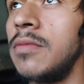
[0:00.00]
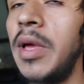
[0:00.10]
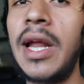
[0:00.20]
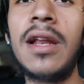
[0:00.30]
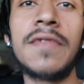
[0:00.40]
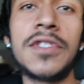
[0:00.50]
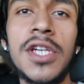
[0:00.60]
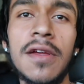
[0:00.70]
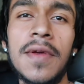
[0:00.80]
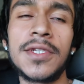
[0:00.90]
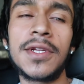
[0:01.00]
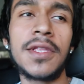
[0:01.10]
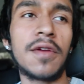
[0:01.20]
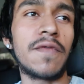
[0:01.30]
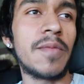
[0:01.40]
Man, I didn't even check if there was
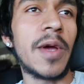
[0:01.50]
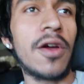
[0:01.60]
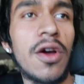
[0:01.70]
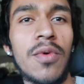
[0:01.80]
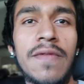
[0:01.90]
anything in front of my car.